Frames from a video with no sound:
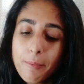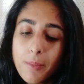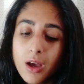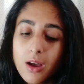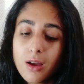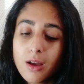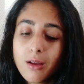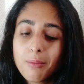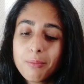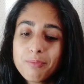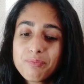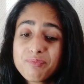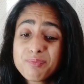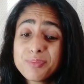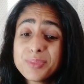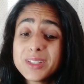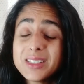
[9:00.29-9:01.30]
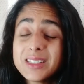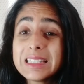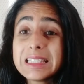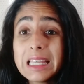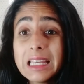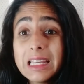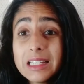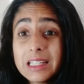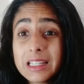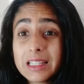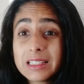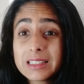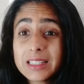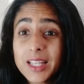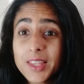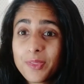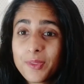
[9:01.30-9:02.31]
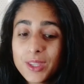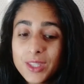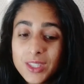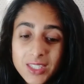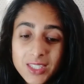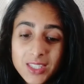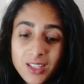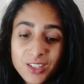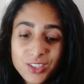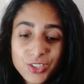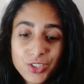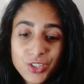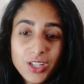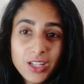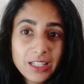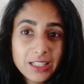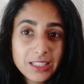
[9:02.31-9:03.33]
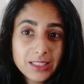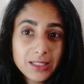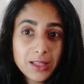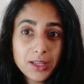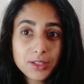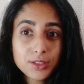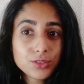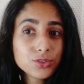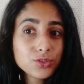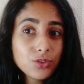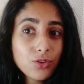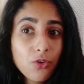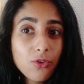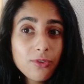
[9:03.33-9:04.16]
But the thing is that this sunscreen is like so